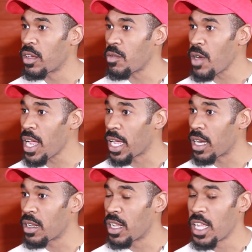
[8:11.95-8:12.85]
Right.
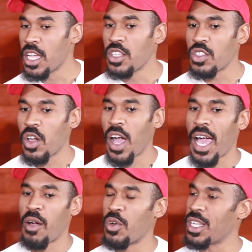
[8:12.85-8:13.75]
So
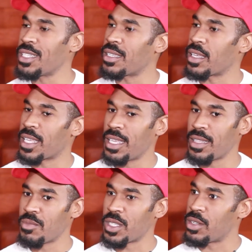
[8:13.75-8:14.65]
I wanted to get
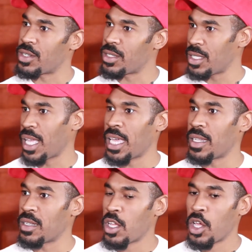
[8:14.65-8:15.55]
them to
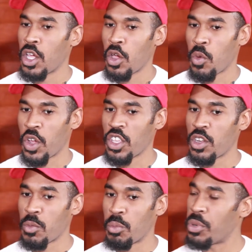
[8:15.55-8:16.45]
understand, when
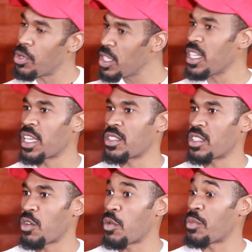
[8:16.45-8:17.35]
you're bullying
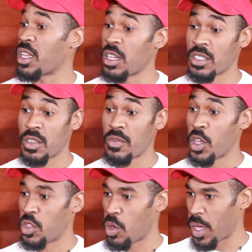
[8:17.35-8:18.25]
someone because of
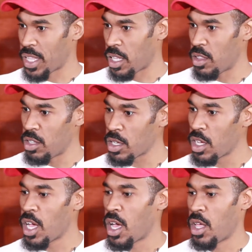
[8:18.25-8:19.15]
the way they look,
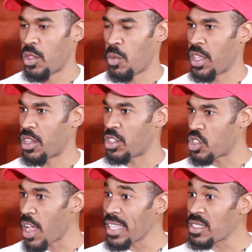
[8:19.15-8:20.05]
the way they're
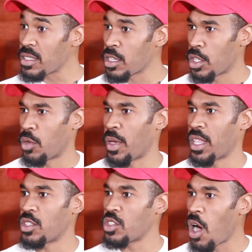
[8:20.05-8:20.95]
dressed, the way
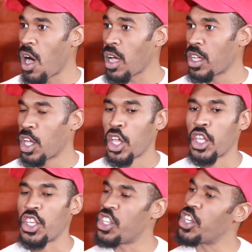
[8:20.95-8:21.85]
they talk,
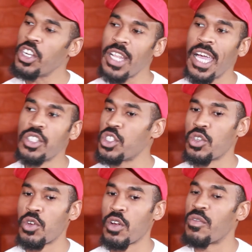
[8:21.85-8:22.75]
you're not
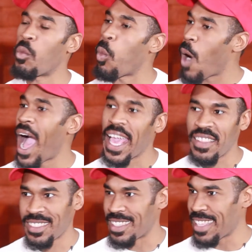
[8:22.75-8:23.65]
sure of why
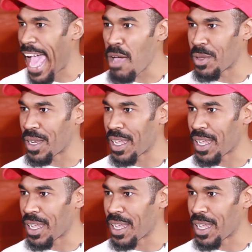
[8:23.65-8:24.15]
this is happening.